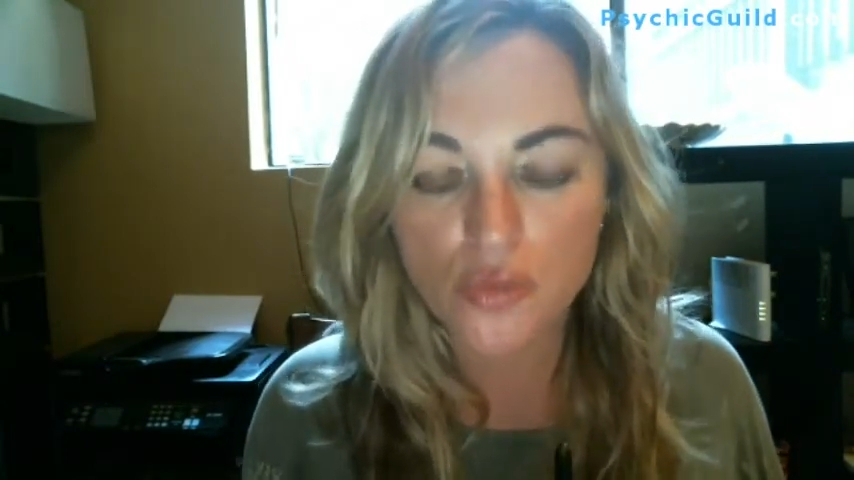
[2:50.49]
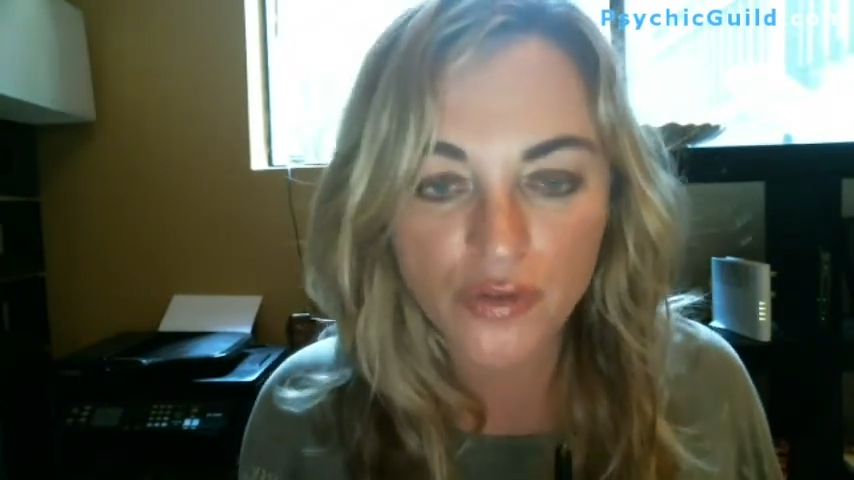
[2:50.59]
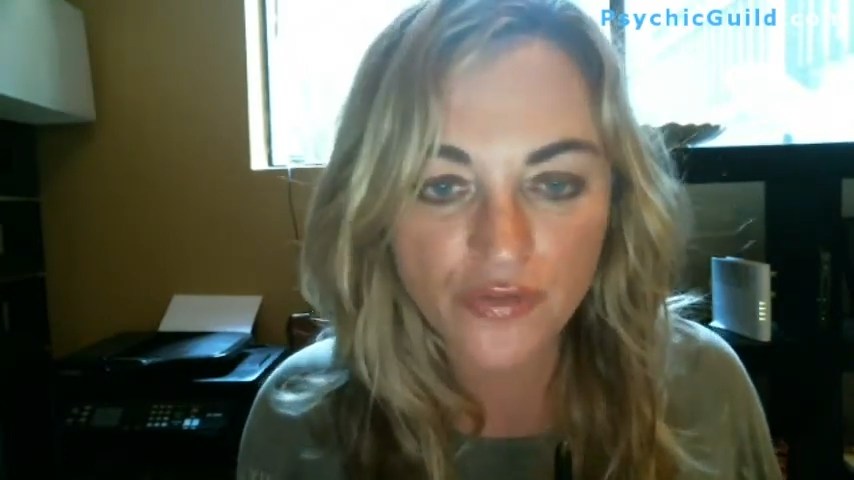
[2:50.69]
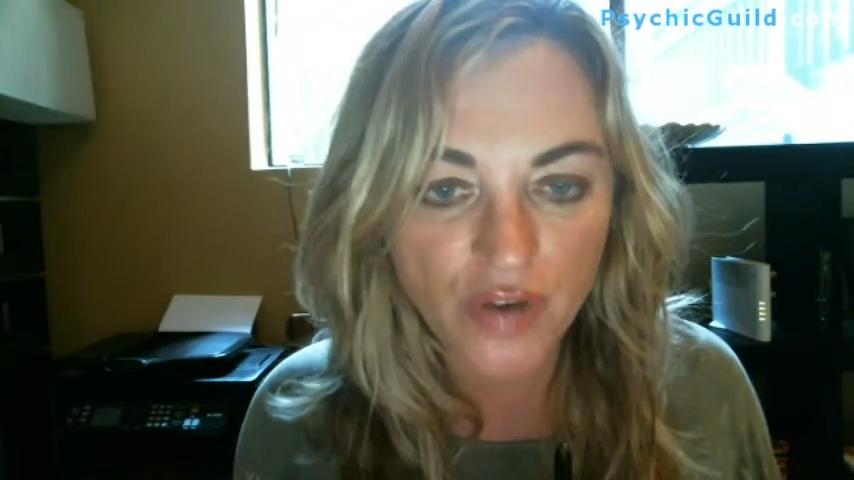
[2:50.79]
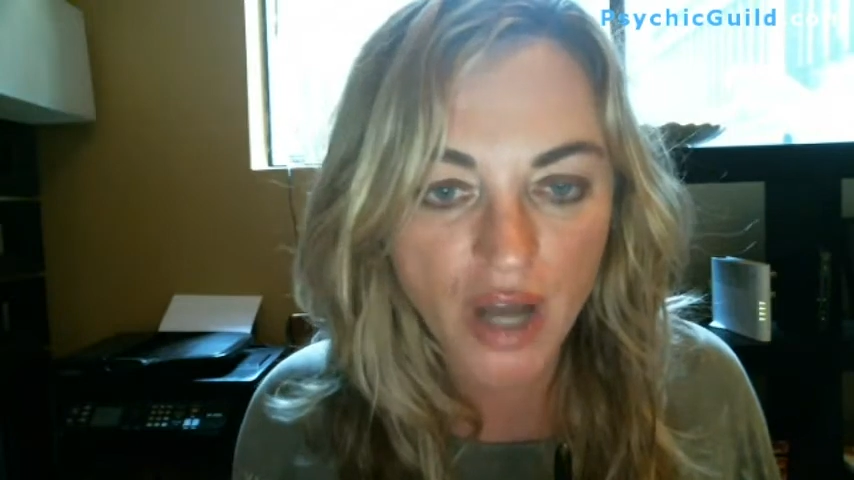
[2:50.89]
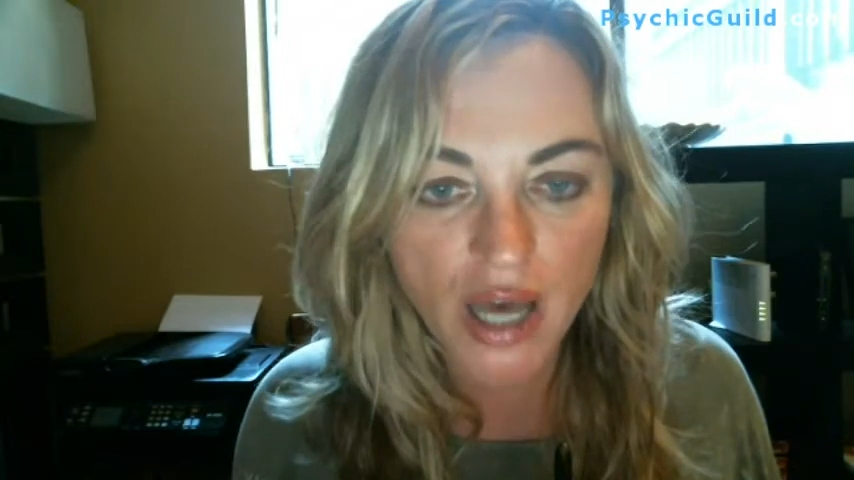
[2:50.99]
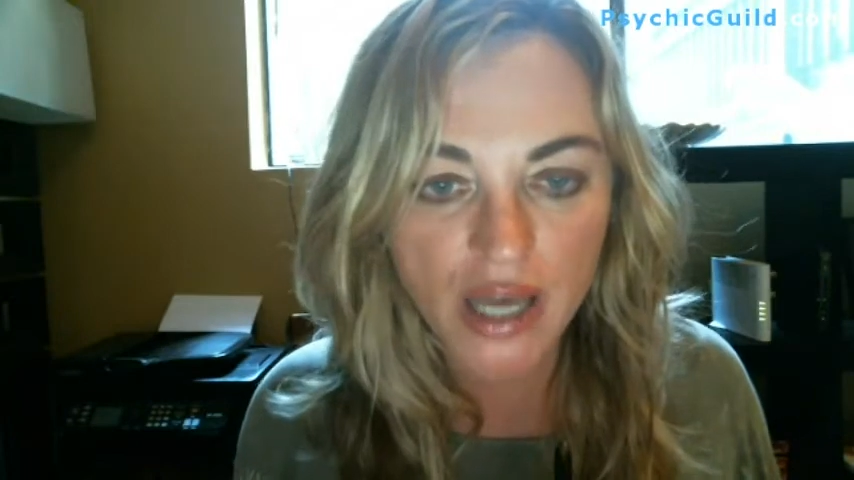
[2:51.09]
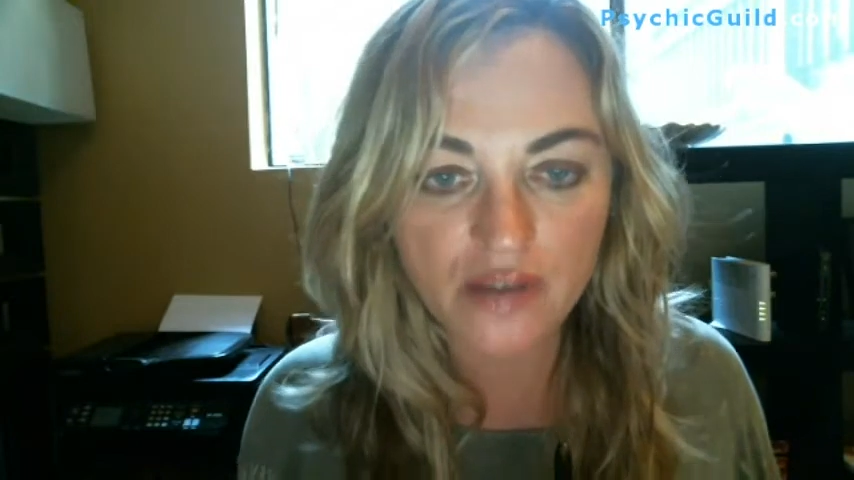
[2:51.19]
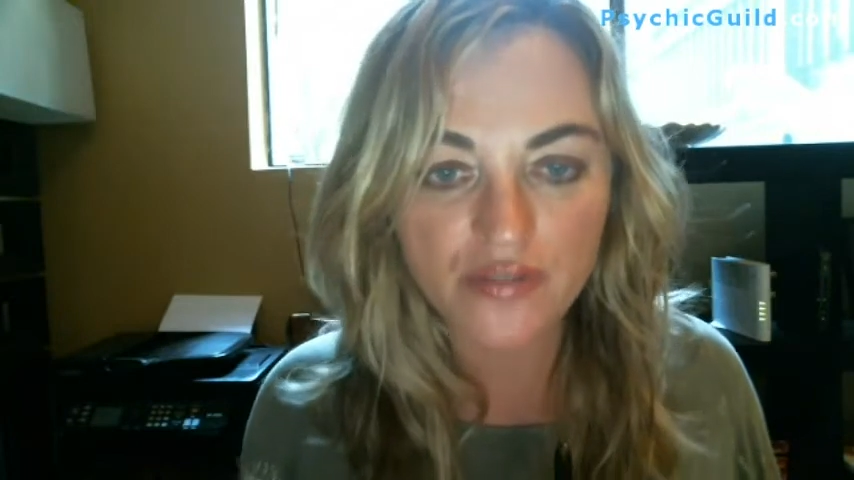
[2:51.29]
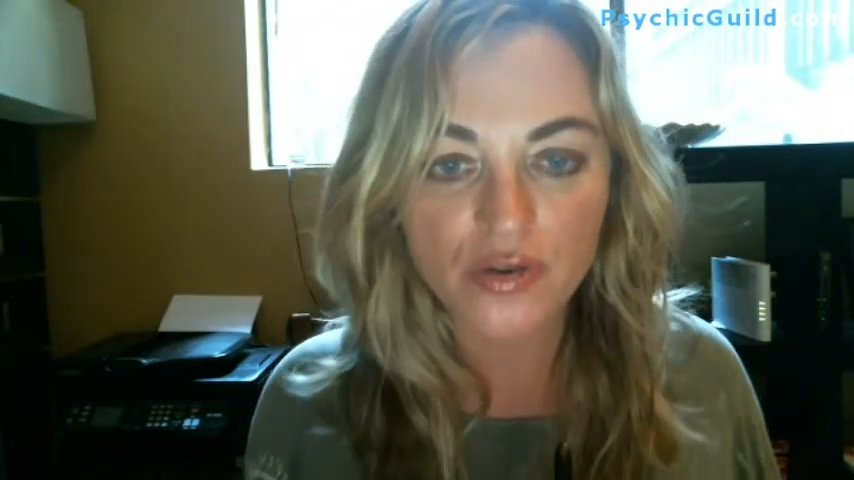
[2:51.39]

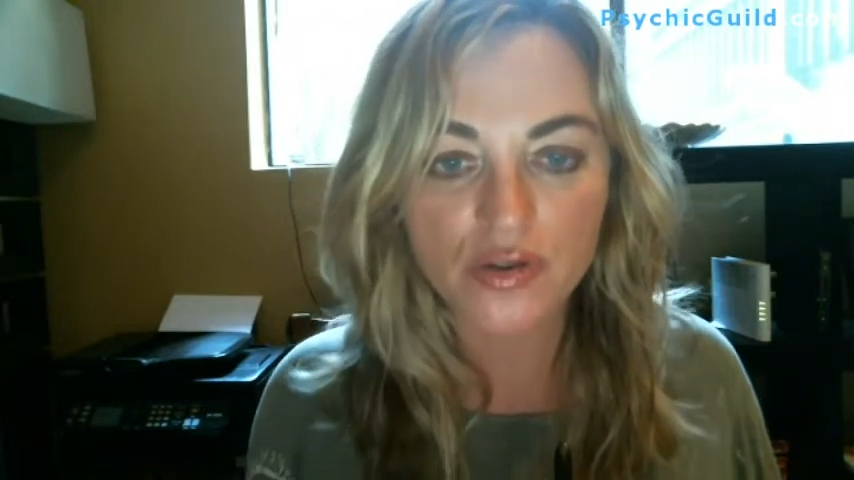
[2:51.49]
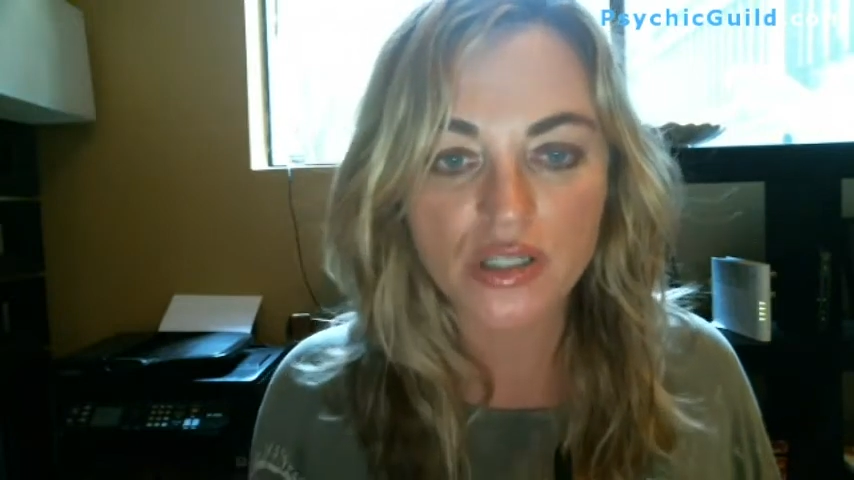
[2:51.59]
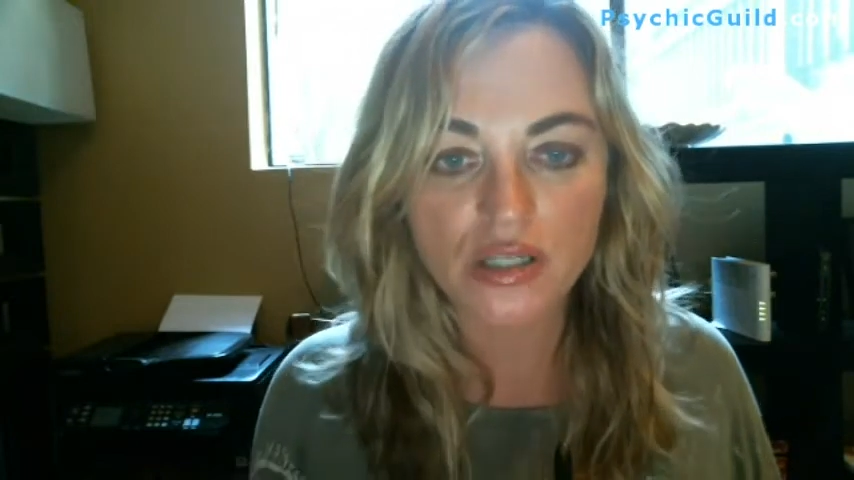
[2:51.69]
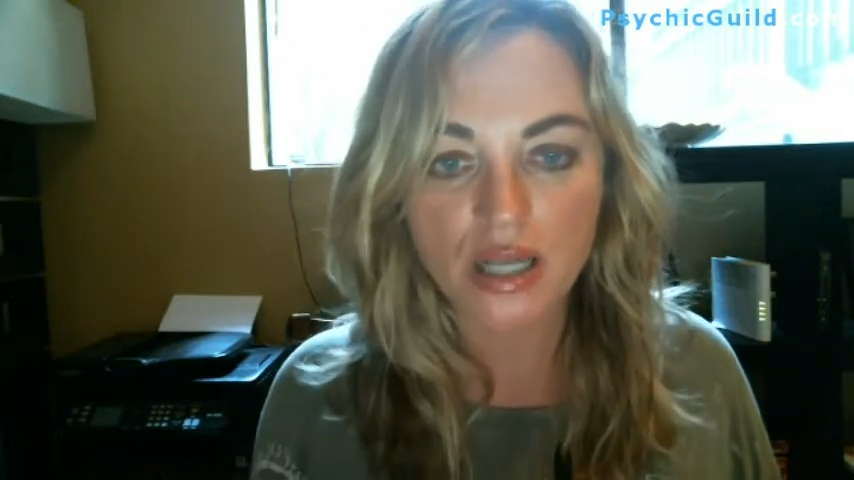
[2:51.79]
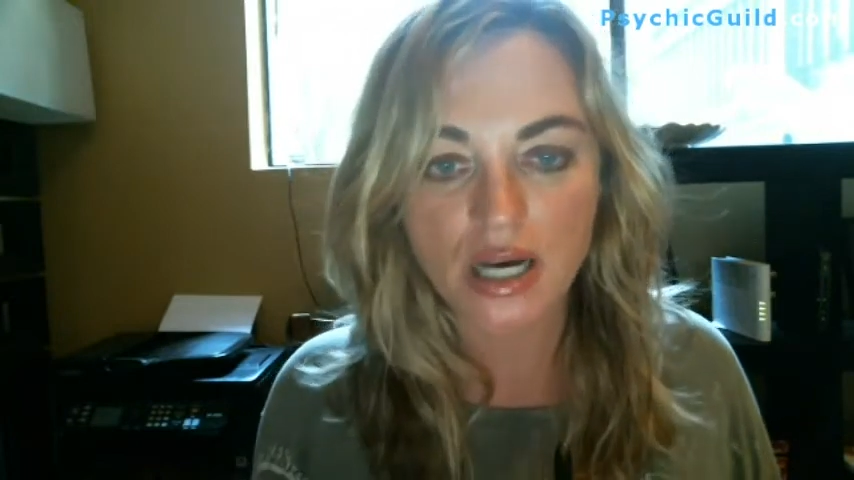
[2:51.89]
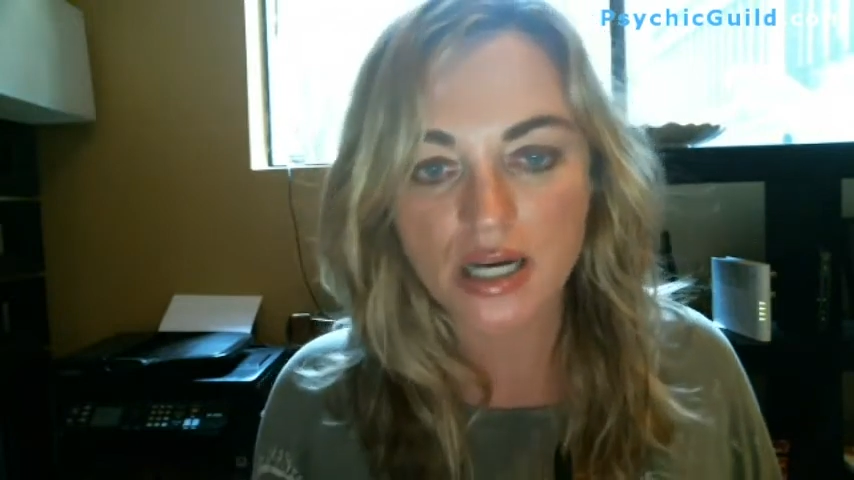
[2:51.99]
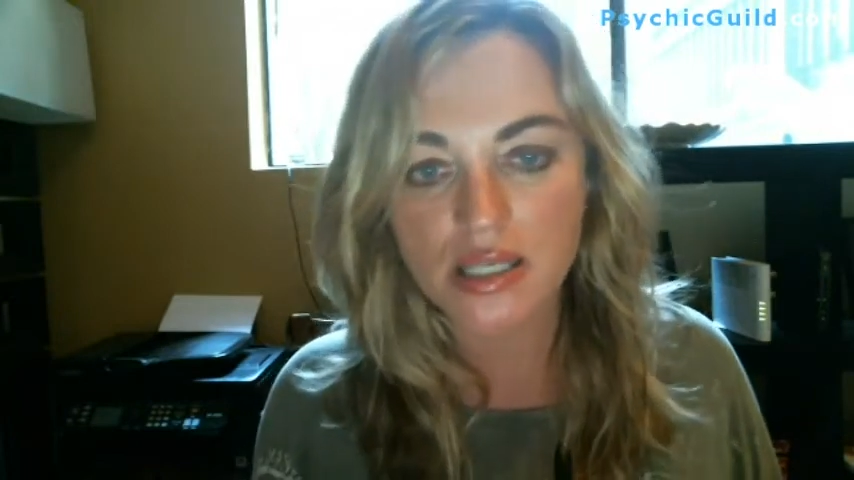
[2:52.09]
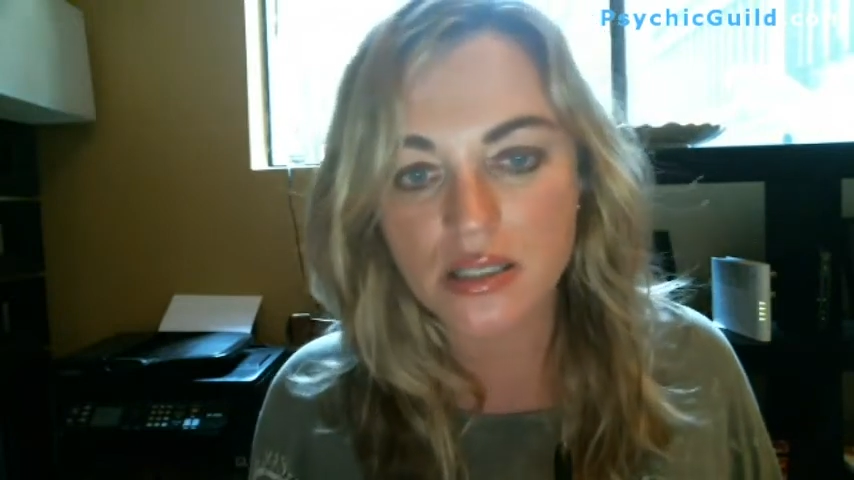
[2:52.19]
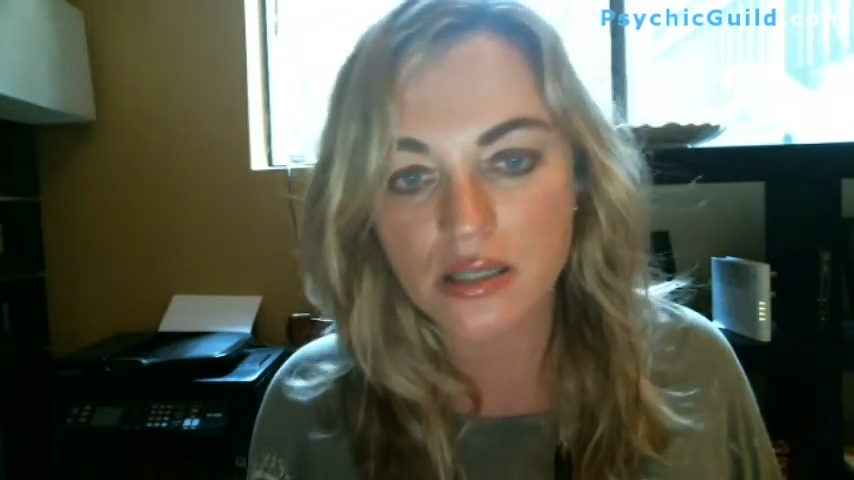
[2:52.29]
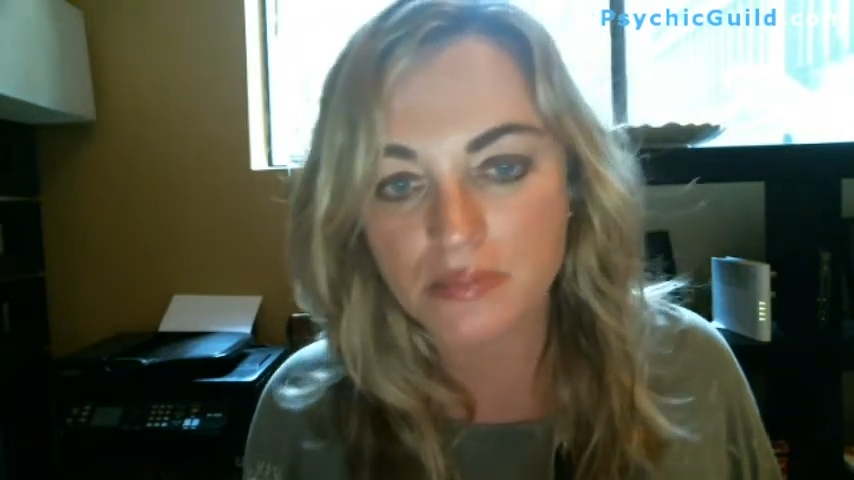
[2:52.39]
flying first
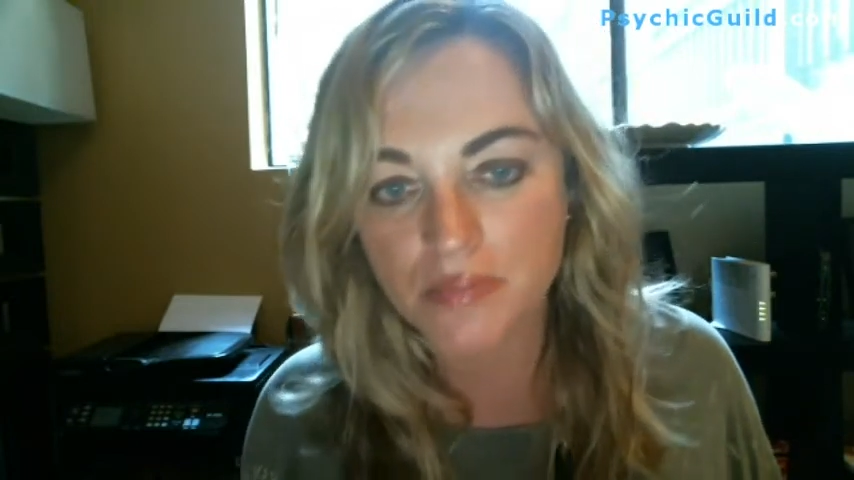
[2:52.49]
class and